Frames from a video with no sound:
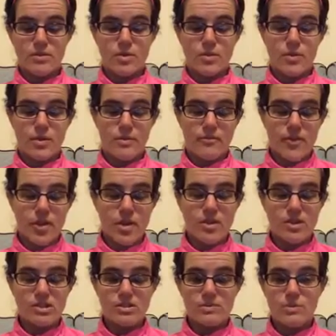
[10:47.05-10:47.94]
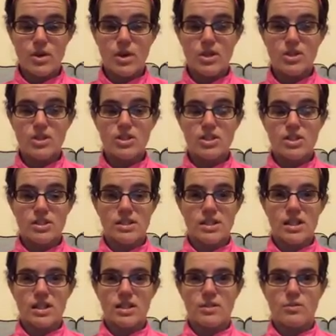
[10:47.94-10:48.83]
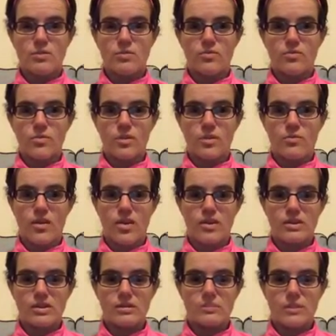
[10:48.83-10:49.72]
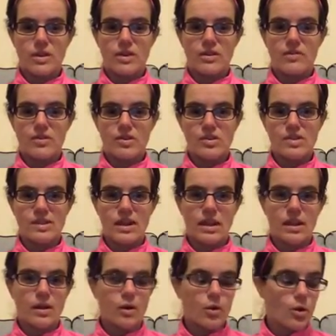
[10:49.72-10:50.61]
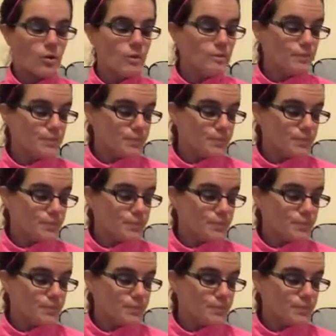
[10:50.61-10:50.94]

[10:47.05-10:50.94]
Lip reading: You want to follow the SMART just like you would follow the SMART if you're setting a goal.